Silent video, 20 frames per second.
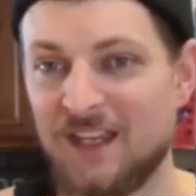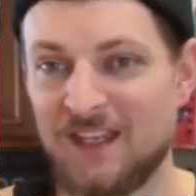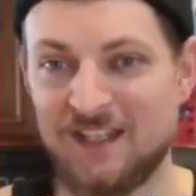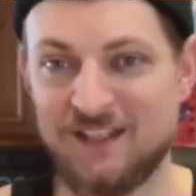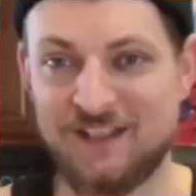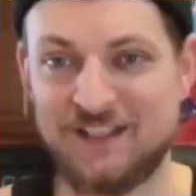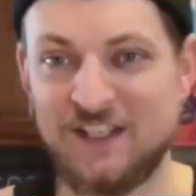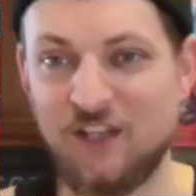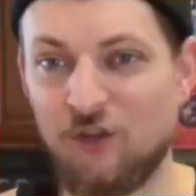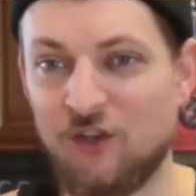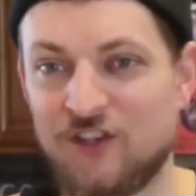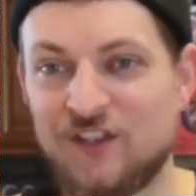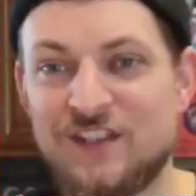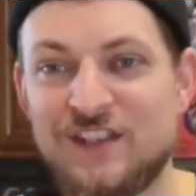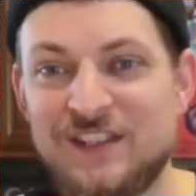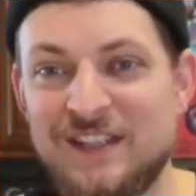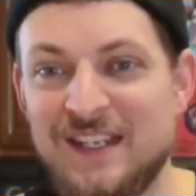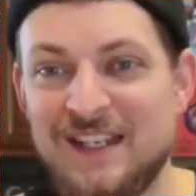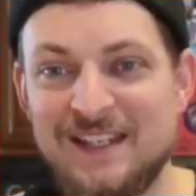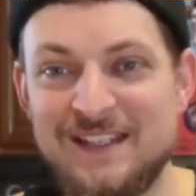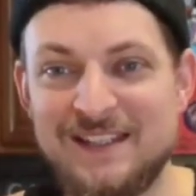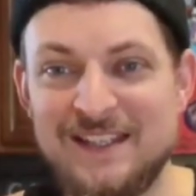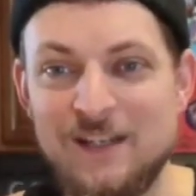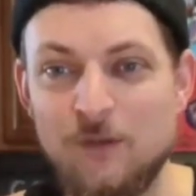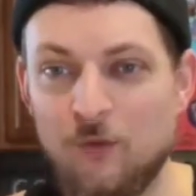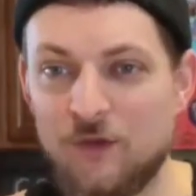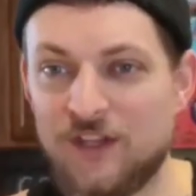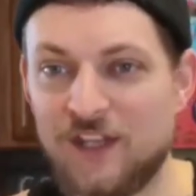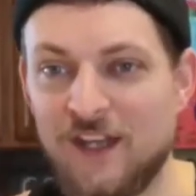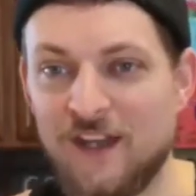It still looks
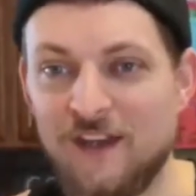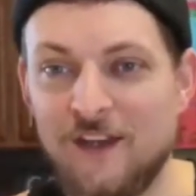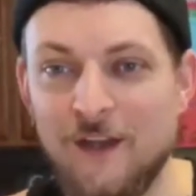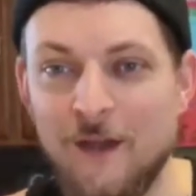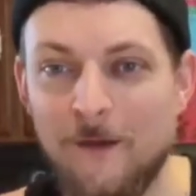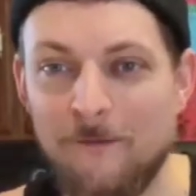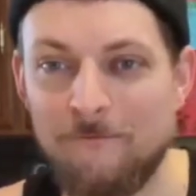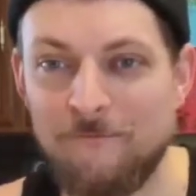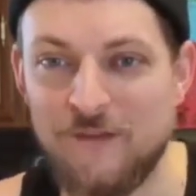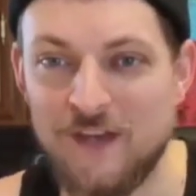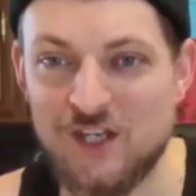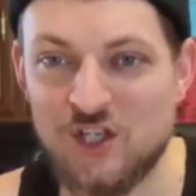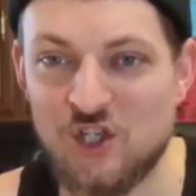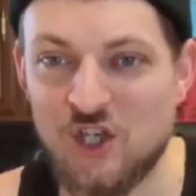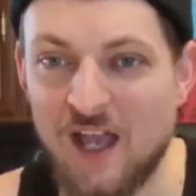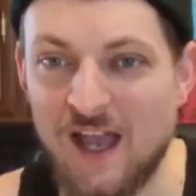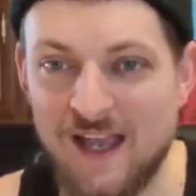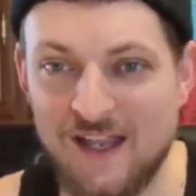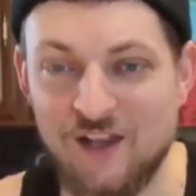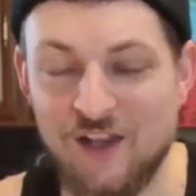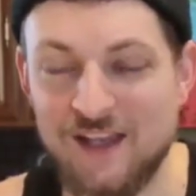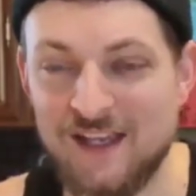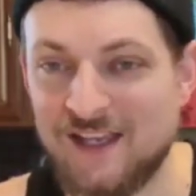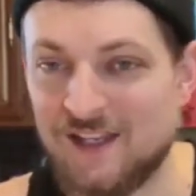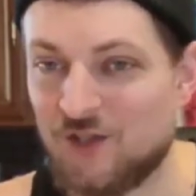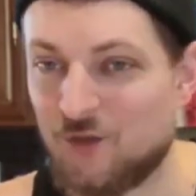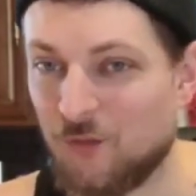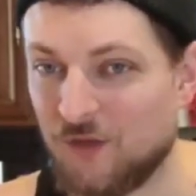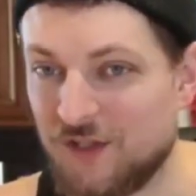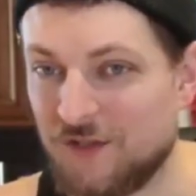steezy with a fisheye
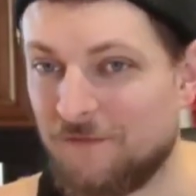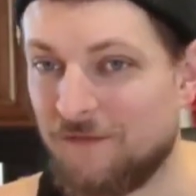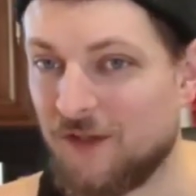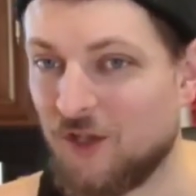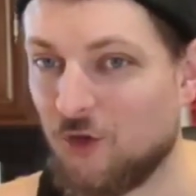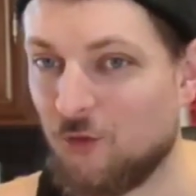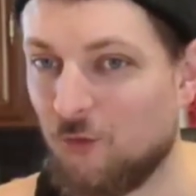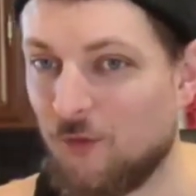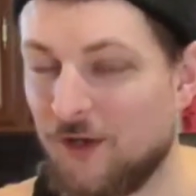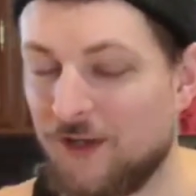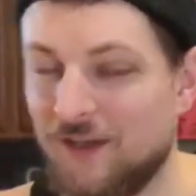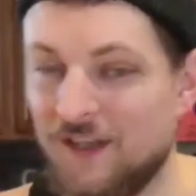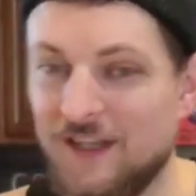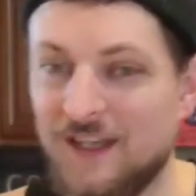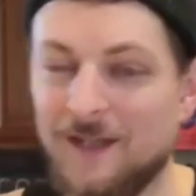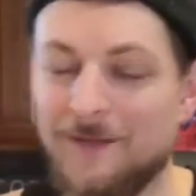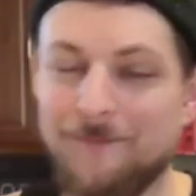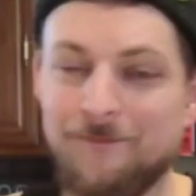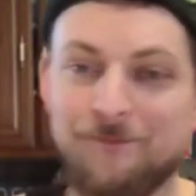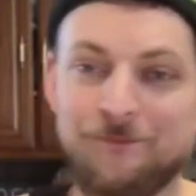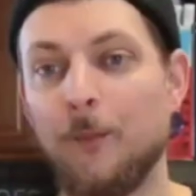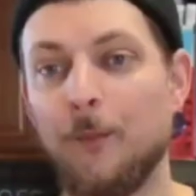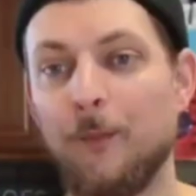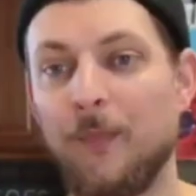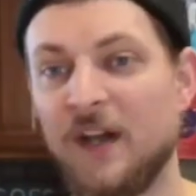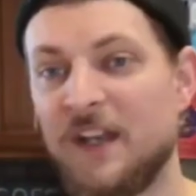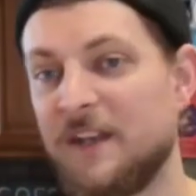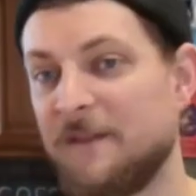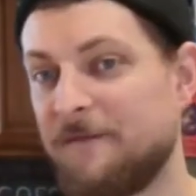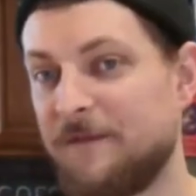lens when you film with it,
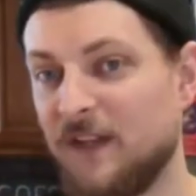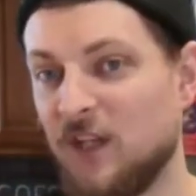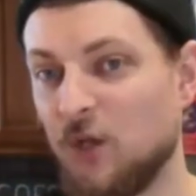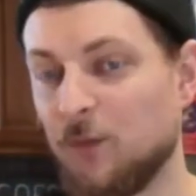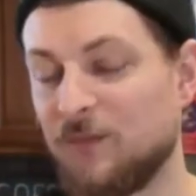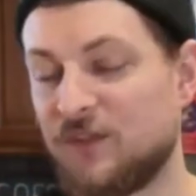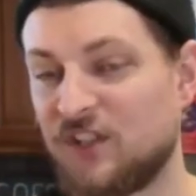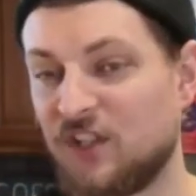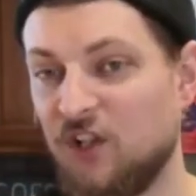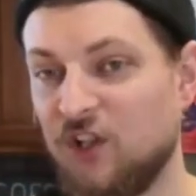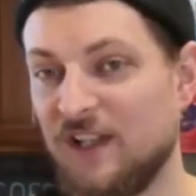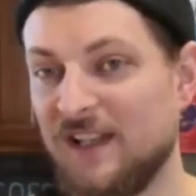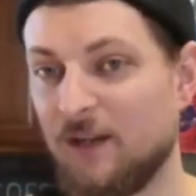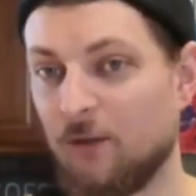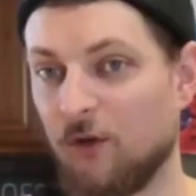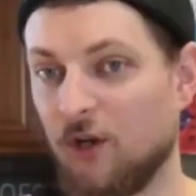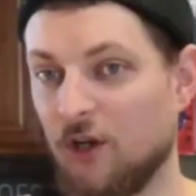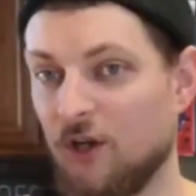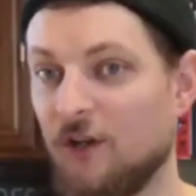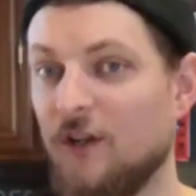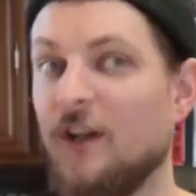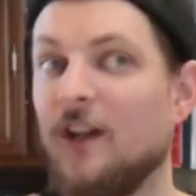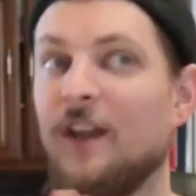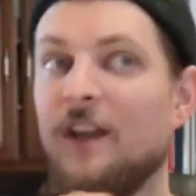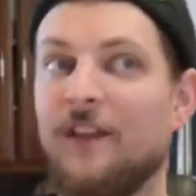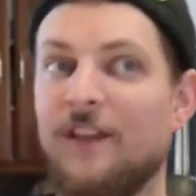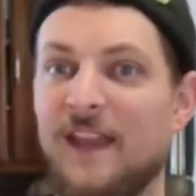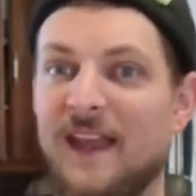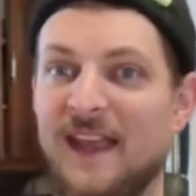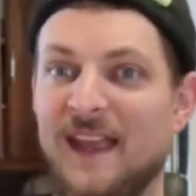but it films clearer
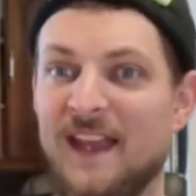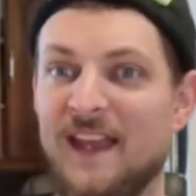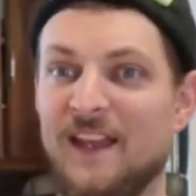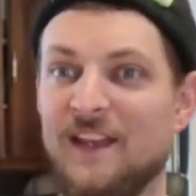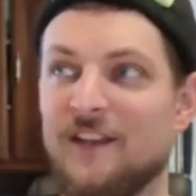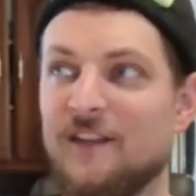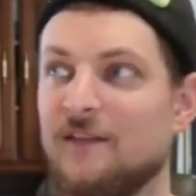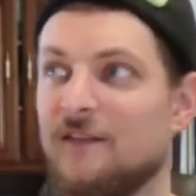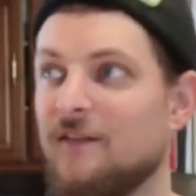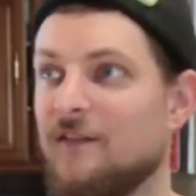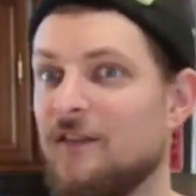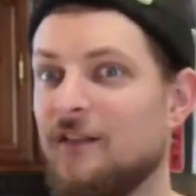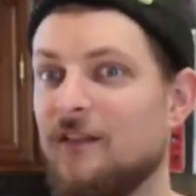than,